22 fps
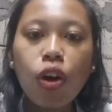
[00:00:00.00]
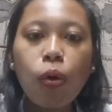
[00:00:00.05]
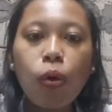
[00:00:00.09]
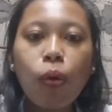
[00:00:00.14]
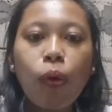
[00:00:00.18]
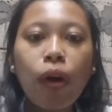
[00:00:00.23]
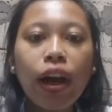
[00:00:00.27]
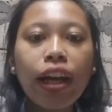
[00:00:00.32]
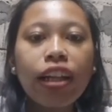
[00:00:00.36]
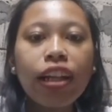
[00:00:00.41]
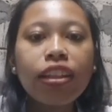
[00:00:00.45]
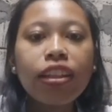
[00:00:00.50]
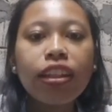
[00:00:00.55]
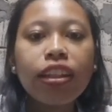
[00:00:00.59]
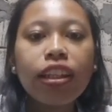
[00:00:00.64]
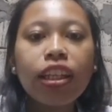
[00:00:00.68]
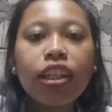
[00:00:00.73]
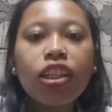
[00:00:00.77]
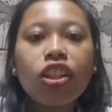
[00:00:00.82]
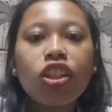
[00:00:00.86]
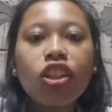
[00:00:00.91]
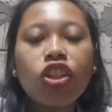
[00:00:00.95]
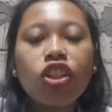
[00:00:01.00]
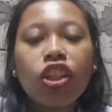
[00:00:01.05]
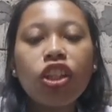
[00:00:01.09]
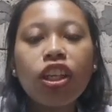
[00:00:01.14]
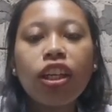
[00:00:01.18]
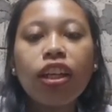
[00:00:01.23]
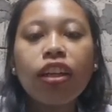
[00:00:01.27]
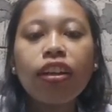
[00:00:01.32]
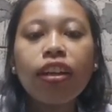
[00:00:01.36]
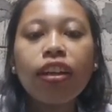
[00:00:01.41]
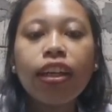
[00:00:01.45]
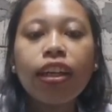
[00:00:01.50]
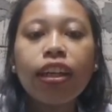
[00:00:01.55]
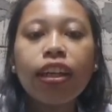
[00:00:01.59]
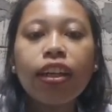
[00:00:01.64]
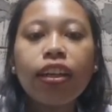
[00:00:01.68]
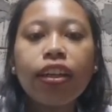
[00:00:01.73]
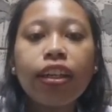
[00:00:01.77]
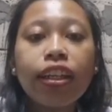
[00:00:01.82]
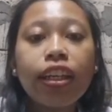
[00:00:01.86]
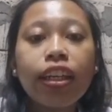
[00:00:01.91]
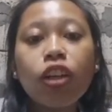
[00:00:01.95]
while teaching
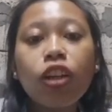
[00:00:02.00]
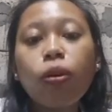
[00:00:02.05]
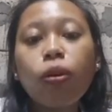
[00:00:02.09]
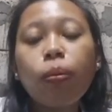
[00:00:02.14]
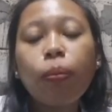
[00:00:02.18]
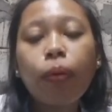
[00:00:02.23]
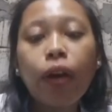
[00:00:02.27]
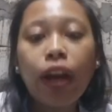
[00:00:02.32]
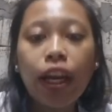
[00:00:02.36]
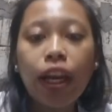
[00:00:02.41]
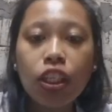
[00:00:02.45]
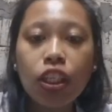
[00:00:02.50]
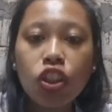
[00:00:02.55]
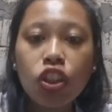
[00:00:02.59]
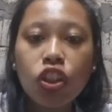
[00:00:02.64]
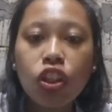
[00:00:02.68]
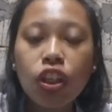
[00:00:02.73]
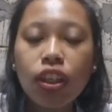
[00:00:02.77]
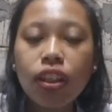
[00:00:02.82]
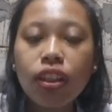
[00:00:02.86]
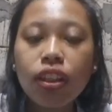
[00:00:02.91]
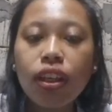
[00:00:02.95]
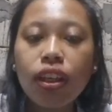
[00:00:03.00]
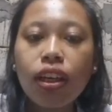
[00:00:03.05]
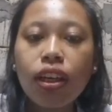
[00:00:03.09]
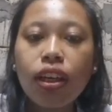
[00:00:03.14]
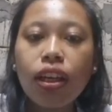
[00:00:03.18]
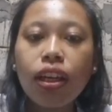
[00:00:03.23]
reading comprehension,